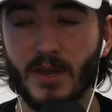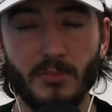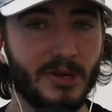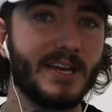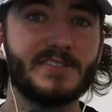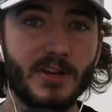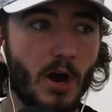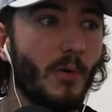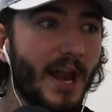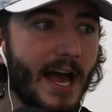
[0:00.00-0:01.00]
Because you know
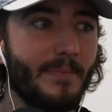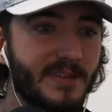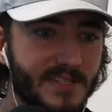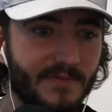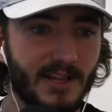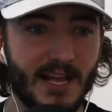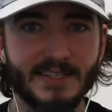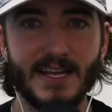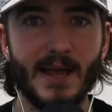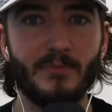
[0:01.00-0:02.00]
what happens if you let
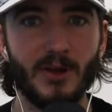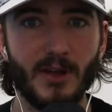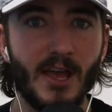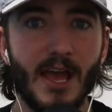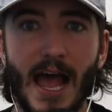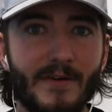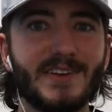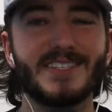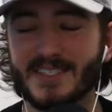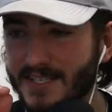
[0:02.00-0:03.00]
Tampa have a
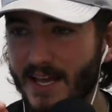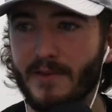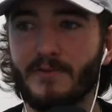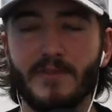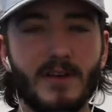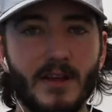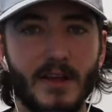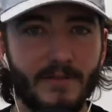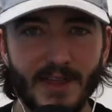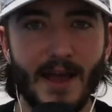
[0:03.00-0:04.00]
sniff?
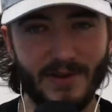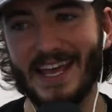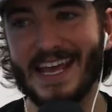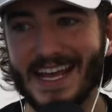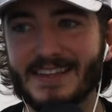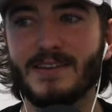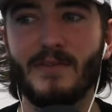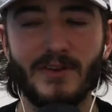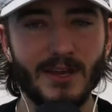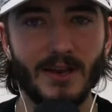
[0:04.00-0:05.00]
If they have a hint of
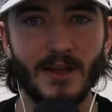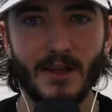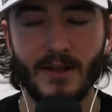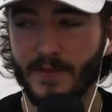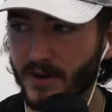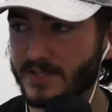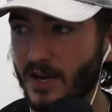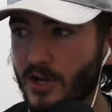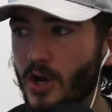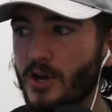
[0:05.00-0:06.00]
it, there's a
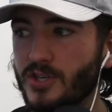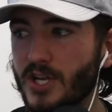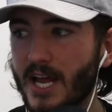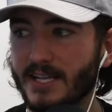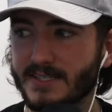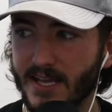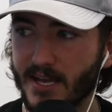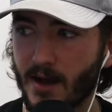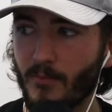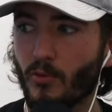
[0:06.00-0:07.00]
good chance they
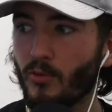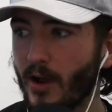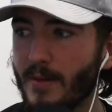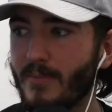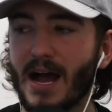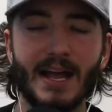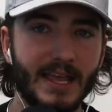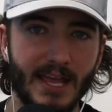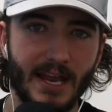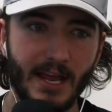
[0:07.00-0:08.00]
come right back
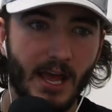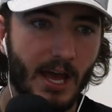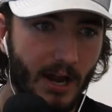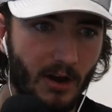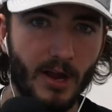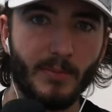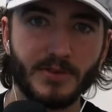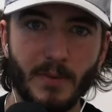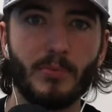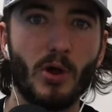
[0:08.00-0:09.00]
in and are able
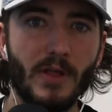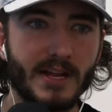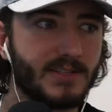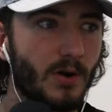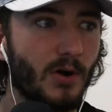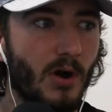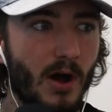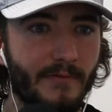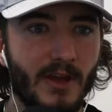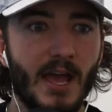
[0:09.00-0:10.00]
to blow that door
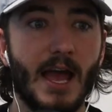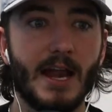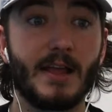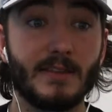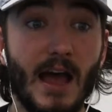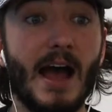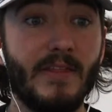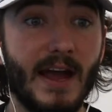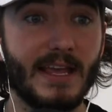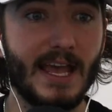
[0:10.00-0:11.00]
off and tie
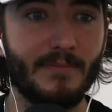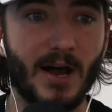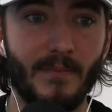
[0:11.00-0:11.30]
that game up.